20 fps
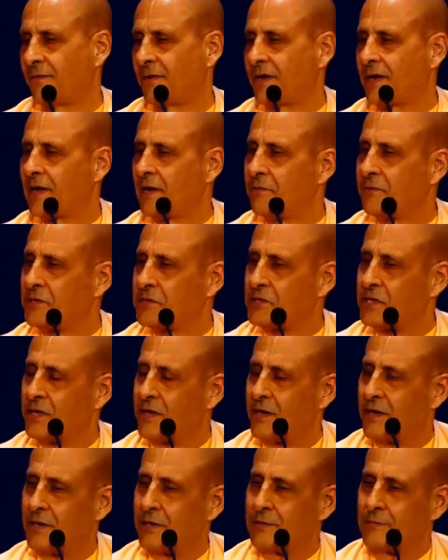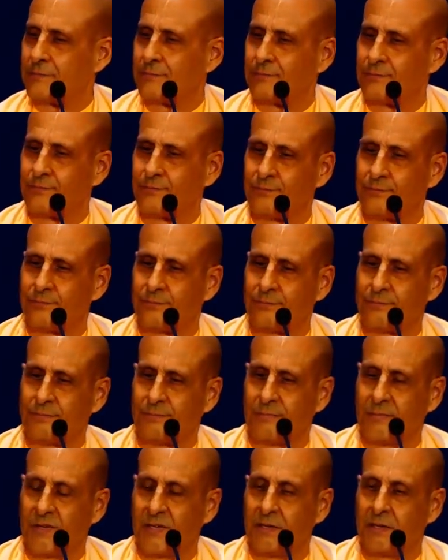When I was young,
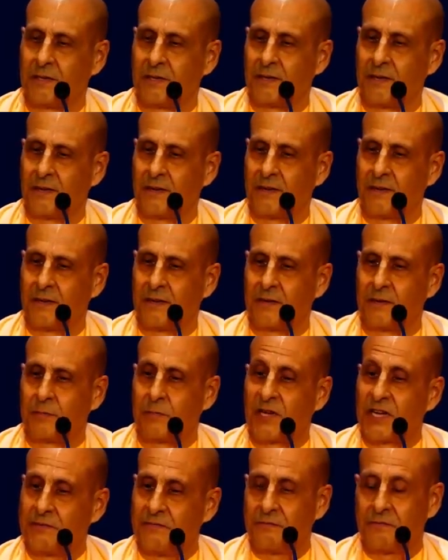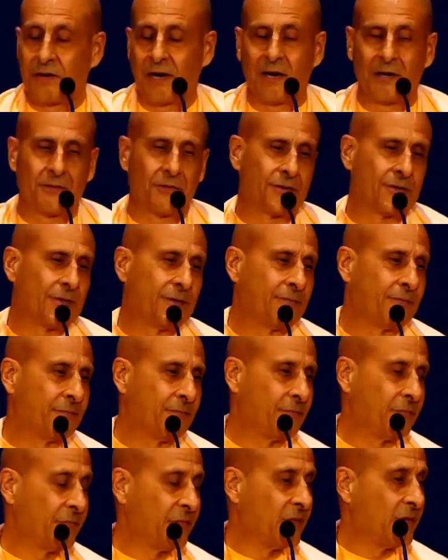my father,
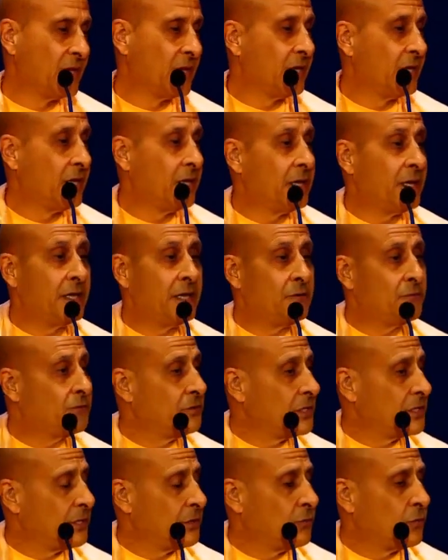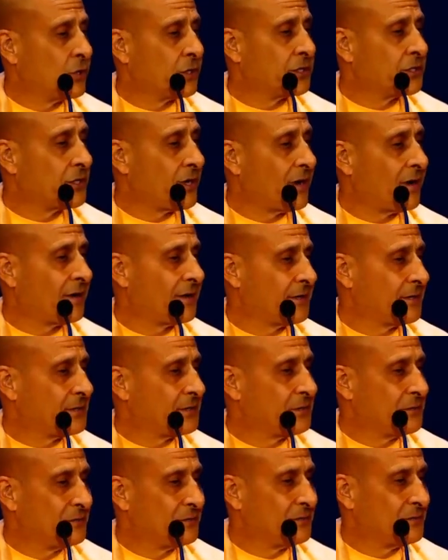he really worked
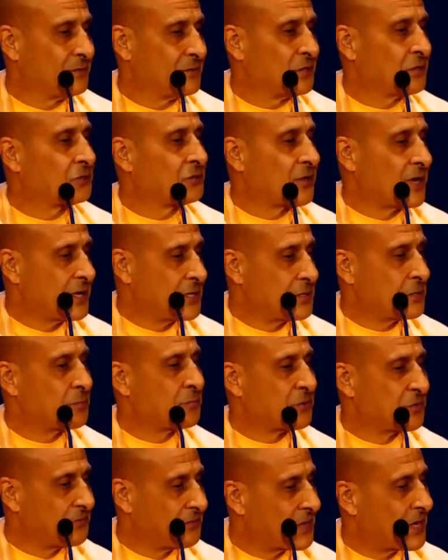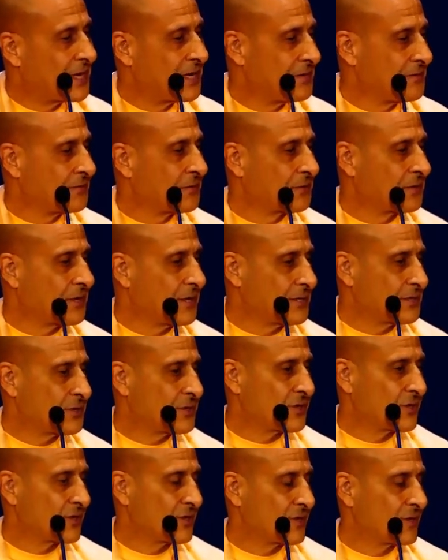hard to try to provide for
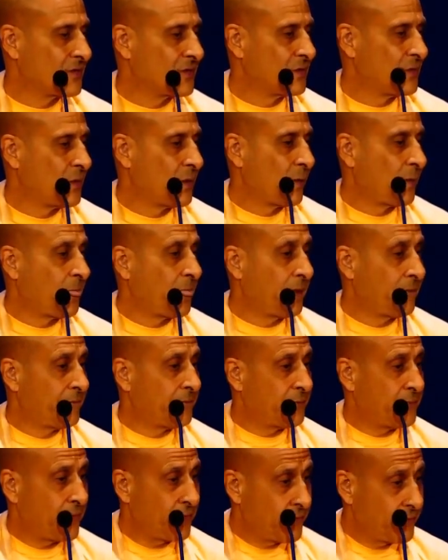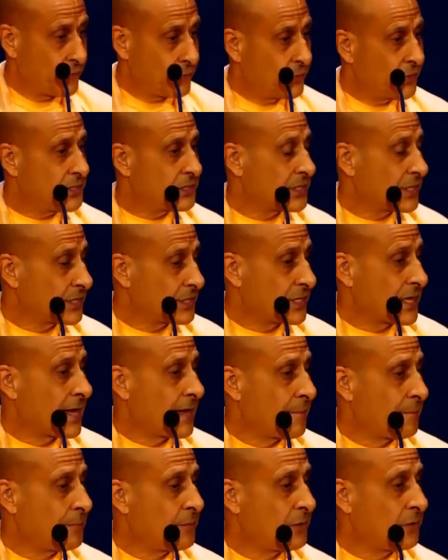us through his
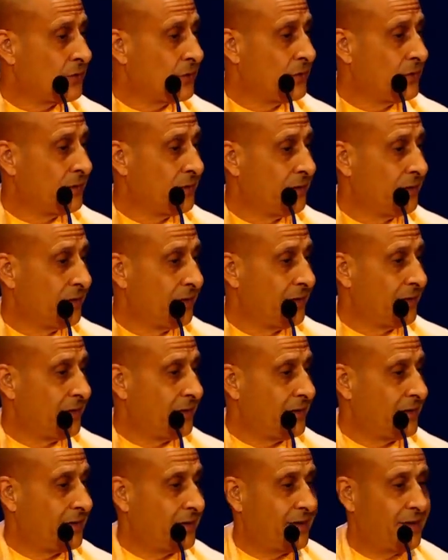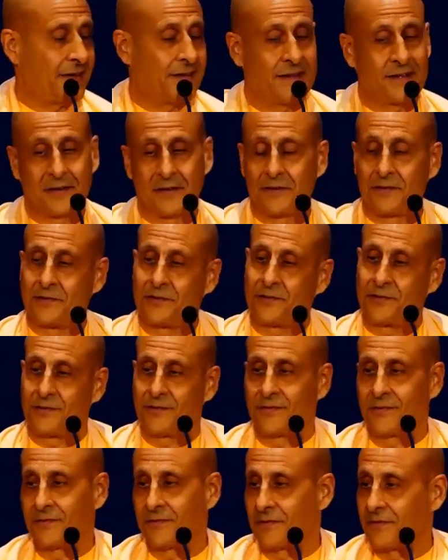example and
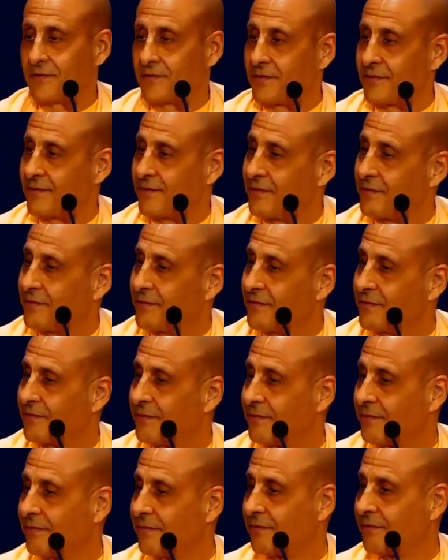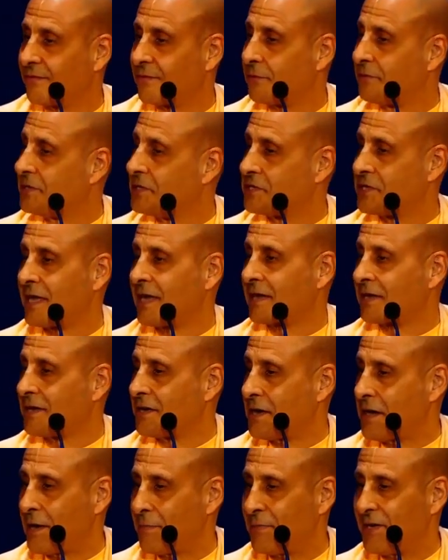through his
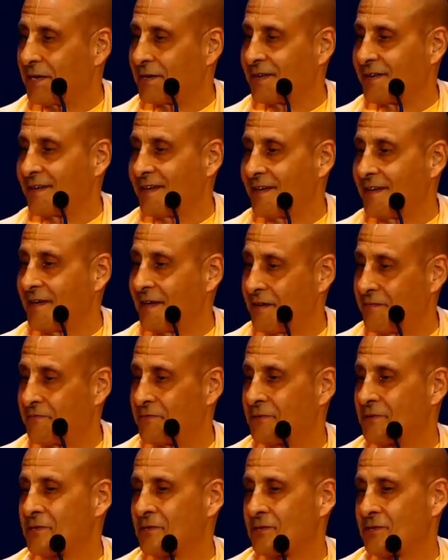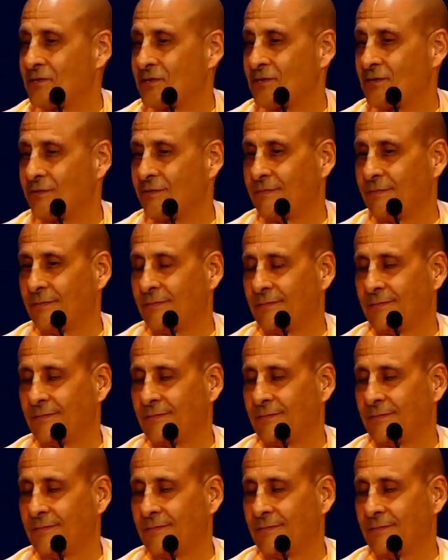economic efforts.